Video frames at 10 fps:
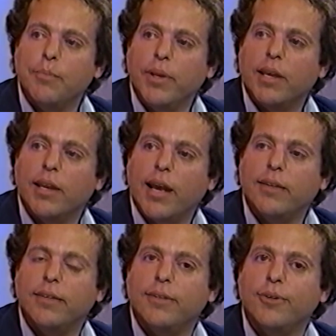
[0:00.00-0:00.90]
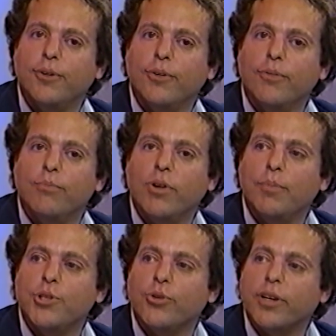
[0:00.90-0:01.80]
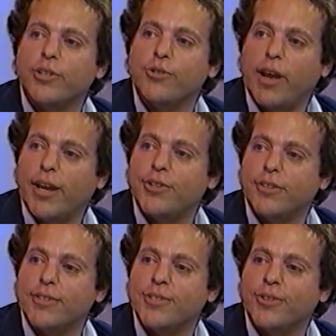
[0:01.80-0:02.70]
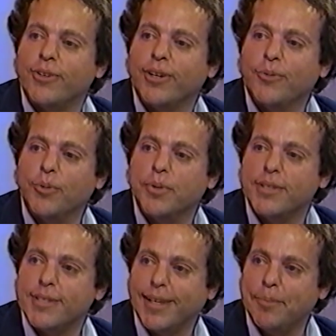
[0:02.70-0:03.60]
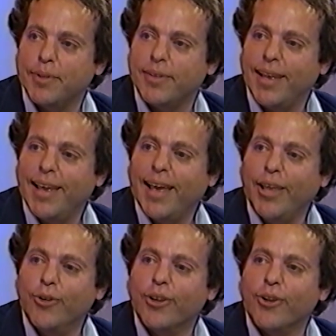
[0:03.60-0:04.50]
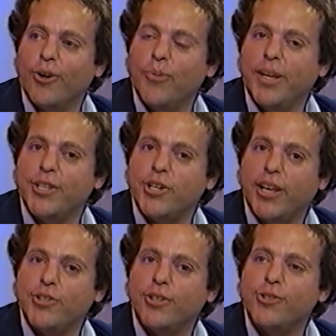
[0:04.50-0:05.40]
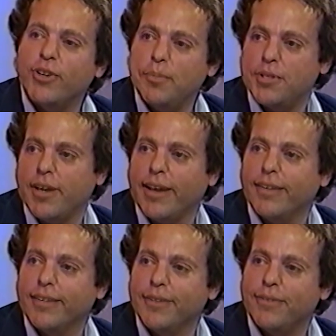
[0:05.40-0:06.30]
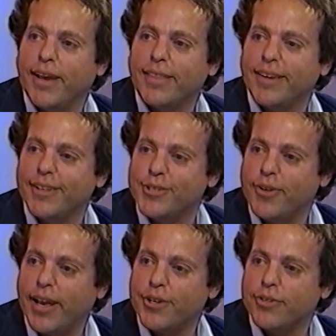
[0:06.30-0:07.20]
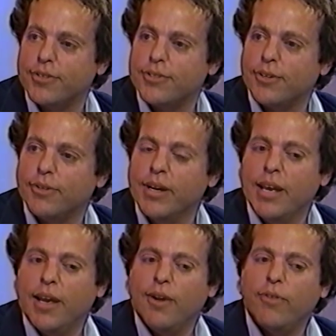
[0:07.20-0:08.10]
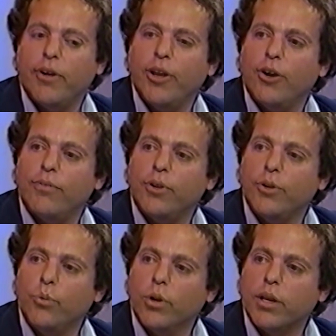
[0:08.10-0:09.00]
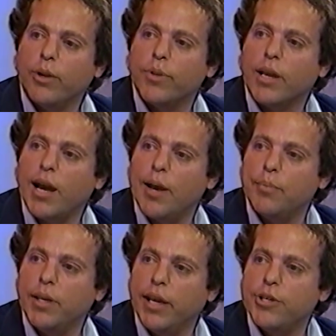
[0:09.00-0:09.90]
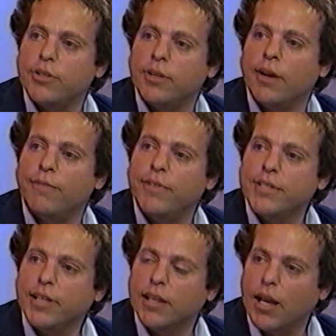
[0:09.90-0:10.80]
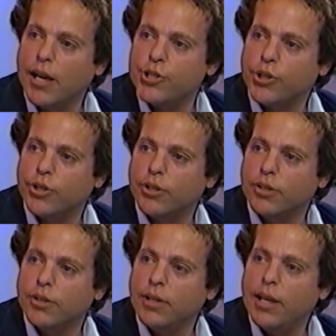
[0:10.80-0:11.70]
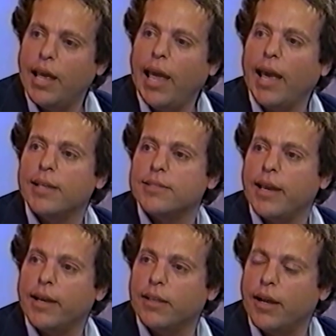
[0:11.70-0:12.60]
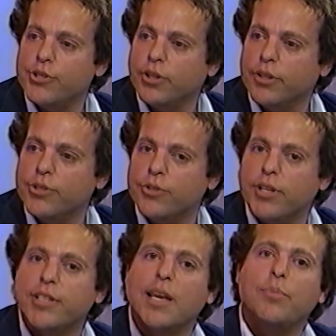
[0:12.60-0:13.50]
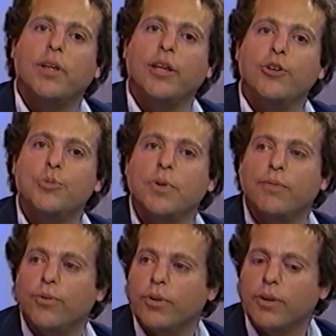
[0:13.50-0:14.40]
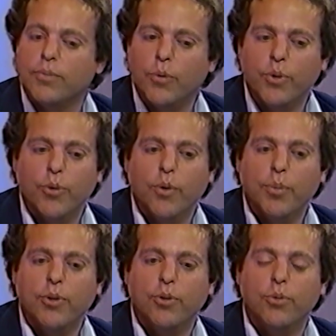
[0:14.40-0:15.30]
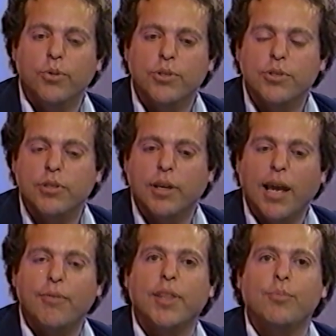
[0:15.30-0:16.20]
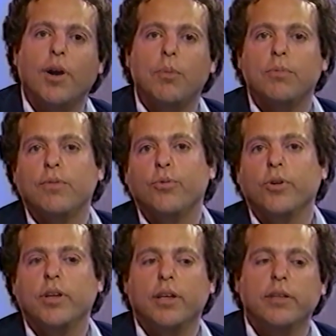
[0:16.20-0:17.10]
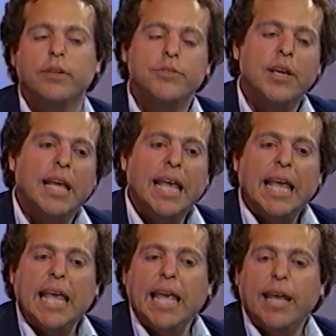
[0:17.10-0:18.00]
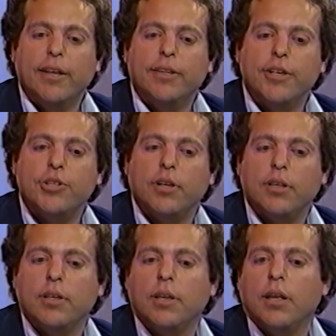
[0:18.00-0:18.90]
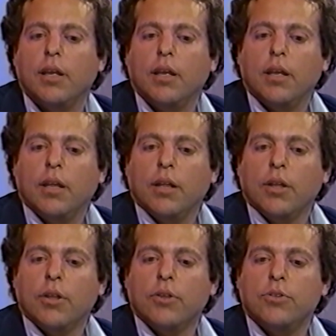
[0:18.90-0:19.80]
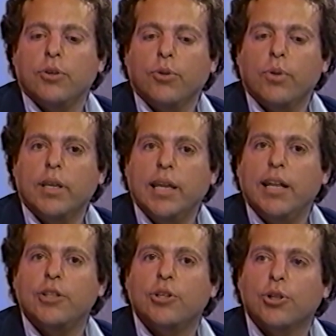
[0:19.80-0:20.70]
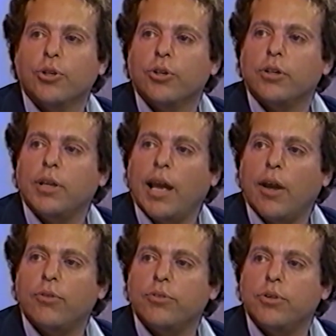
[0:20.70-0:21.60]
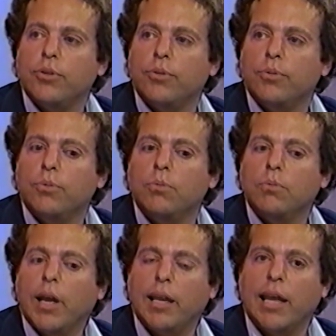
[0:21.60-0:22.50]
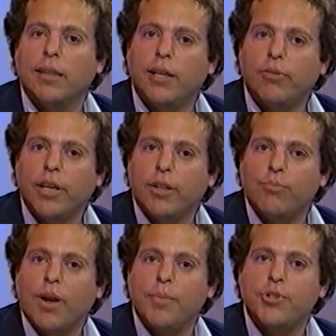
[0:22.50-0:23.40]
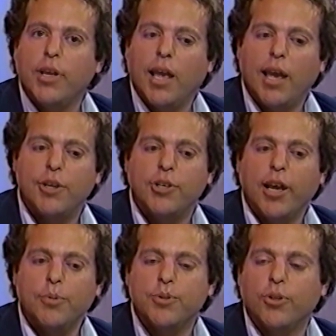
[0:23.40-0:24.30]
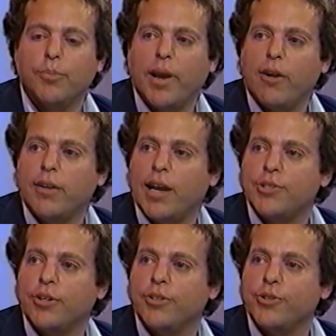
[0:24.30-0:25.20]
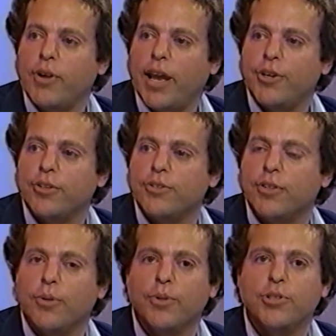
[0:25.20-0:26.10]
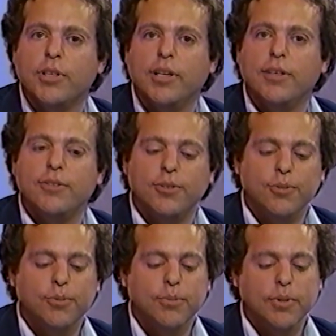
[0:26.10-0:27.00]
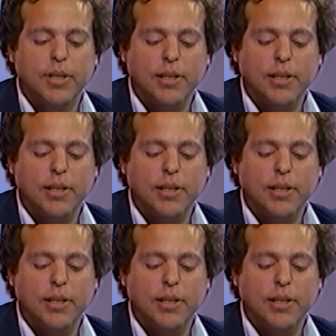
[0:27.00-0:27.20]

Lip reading: can be connected to premature contractions during a woman's sleep. And you can go in and change the dream cycle and affect the contraction. So very often you're working with a combination of physiological and psychological issues. The example that I used before with a woman who was having their problem for 14 years, in addition to needing to learn how to, and literally another problem that she had was called a paradoxical contraction, so that when she needed to